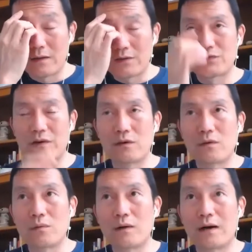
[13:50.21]

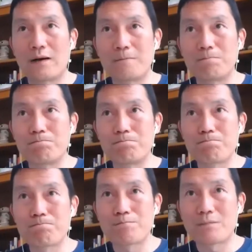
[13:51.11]
So um,
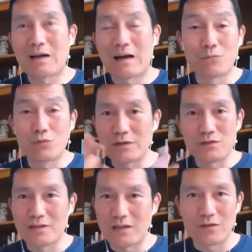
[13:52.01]
I'm really
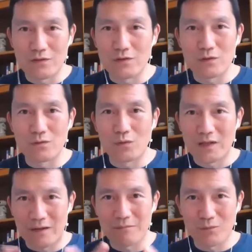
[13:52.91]
just giving you what I